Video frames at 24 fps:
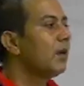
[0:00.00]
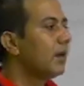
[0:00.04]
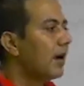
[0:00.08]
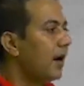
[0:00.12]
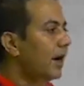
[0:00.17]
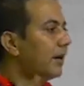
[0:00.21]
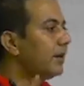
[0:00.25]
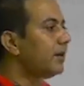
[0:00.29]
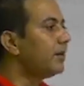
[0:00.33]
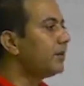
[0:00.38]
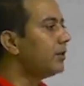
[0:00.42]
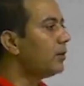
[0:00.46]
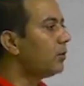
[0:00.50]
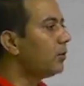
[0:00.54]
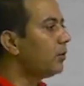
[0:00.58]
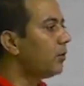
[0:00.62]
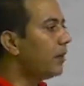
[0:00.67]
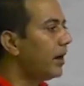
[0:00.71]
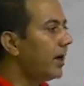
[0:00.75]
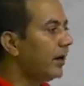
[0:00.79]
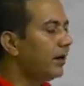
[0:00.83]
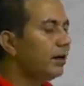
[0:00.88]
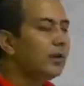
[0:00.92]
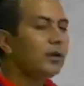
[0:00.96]
Another
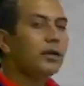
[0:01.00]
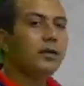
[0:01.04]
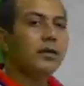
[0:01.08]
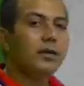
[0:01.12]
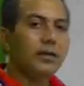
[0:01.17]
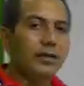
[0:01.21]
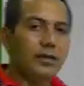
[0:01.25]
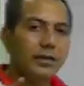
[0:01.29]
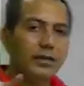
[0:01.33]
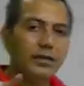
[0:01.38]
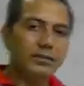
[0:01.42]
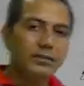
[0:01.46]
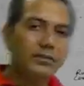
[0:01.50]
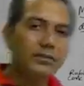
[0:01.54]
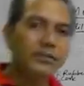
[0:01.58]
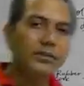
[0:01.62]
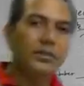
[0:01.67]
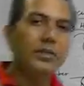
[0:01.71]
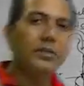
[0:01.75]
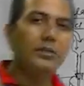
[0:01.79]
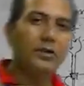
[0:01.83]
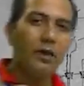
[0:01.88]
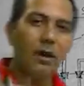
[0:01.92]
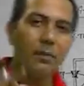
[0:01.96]
one,
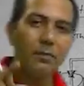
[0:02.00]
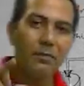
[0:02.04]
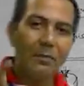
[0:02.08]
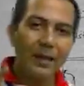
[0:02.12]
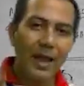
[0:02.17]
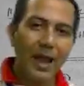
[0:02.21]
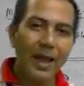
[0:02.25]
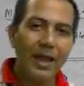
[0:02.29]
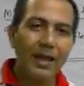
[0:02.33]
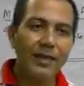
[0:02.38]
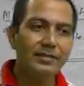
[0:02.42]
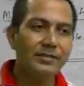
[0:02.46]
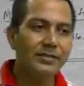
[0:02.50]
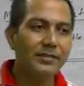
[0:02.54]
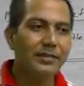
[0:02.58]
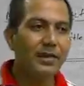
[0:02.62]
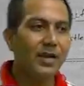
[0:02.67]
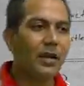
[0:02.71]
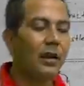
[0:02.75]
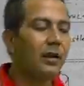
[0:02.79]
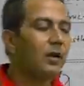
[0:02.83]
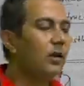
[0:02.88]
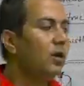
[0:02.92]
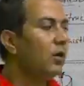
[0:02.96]
instead of
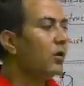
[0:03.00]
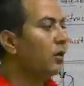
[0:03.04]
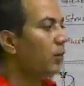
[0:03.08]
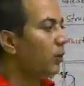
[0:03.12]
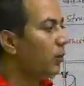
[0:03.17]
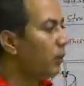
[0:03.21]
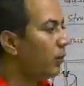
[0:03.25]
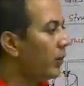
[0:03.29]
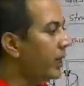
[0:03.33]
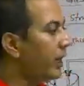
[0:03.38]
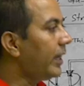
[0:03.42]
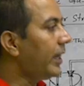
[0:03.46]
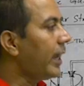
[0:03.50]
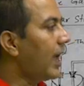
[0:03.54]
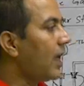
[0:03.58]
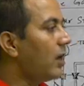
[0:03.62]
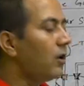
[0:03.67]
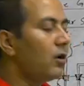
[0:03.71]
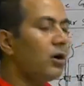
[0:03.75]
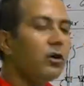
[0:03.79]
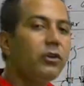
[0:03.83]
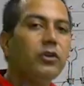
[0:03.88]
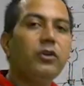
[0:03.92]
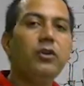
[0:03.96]
HCl we
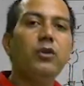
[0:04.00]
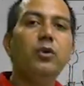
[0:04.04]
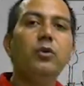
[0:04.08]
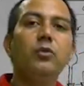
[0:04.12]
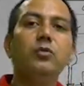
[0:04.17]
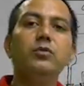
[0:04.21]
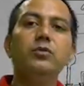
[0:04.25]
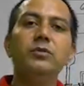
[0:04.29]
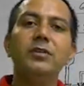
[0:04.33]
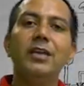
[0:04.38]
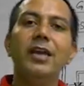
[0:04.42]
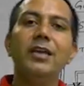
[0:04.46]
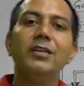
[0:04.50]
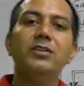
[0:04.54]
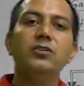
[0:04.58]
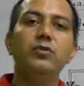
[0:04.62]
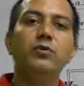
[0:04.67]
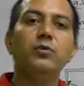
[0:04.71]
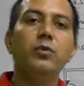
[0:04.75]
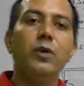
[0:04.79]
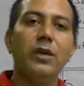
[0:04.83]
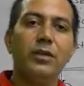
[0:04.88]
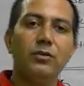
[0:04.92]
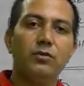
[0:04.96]
cannot use
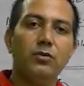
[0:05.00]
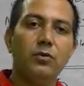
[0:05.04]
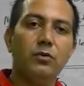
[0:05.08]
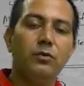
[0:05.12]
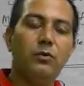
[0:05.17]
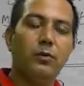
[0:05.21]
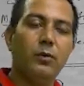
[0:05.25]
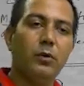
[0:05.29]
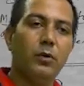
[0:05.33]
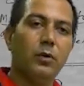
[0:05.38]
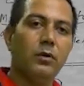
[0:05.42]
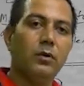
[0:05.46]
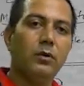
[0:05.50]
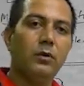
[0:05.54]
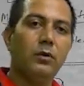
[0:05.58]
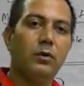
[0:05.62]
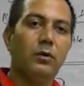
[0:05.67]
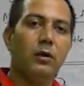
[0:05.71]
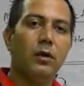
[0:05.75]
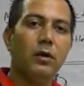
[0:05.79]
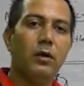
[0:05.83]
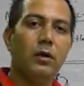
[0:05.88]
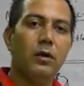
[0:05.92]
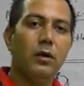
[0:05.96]
H2SO4
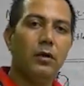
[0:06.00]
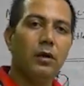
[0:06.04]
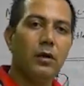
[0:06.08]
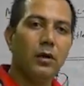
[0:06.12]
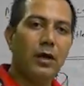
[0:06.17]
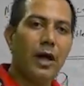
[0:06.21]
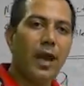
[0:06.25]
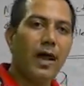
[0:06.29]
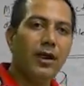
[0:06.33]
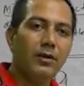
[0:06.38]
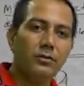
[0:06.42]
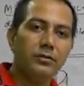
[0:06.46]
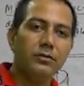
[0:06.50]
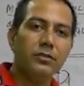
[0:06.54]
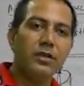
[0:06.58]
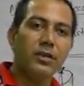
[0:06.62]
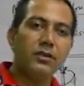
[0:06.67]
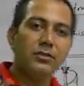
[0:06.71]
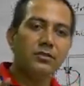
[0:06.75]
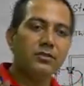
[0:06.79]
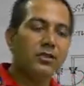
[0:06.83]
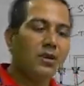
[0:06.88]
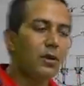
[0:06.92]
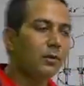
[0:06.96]

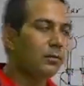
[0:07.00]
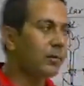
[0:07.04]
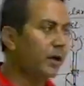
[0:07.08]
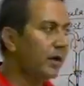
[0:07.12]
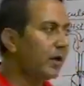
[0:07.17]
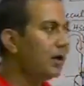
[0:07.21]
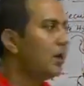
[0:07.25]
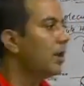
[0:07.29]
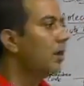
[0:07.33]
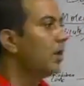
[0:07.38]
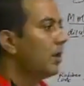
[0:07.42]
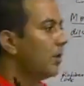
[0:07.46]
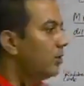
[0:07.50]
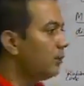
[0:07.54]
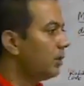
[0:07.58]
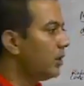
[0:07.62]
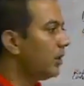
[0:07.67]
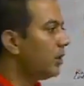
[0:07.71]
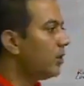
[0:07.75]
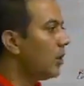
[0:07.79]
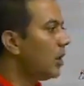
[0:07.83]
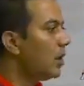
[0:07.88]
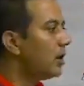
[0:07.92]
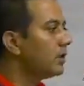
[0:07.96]
hydrogen sulfate,
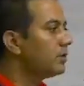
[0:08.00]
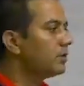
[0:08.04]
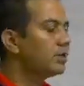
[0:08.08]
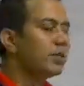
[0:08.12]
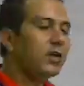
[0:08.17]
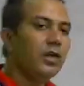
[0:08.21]
because